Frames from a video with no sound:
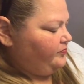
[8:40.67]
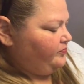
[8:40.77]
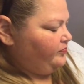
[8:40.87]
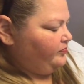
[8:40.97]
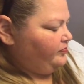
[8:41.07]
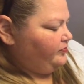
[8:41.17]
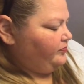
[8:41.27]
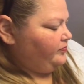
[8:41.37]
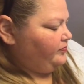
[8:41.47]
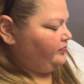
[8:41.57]

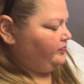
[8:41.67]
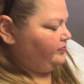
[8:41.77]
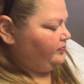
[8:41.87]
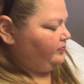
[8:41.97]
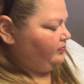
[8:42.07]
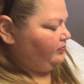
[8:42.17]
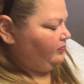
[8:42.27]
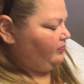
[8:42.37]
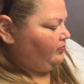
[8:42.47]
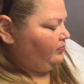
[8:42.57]

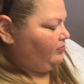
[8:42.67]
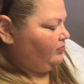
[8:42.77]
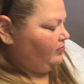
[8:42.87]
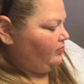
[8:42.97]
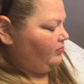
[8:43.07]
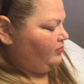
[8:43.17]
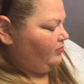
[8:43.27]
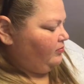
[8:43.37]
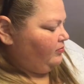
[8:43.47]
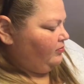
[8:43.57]

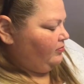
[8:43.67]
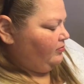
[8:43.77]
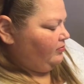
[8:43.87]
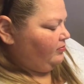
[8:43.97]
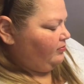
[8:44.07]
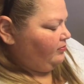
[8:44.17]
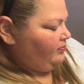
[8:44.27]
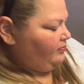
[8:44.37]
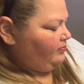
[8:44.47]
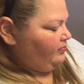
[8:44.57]

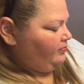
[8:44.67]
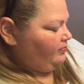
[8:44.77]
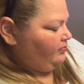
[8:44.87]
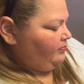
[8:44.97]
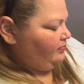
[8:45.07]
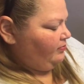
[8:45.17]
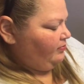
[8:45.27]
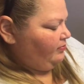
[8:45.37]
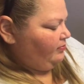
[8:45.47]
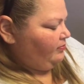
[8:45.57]

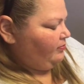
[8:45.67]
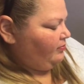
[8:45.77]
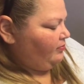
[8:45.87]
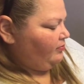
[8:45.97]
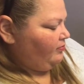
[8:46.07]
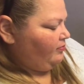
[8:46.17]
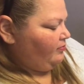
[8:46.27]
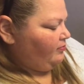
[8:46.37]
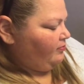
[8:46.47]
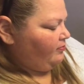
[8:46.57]

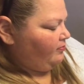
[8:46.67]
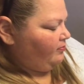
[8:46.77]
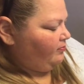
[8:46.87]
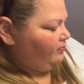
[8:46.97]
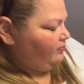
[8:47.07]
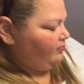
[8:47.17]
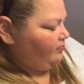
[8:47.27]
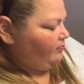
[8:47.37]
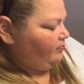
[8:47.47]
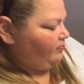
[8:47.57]

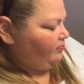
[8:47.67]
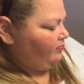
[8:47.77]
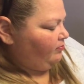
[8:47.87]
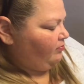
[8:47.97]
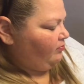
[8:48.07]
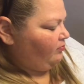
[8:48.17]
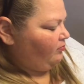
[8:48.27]
(silence)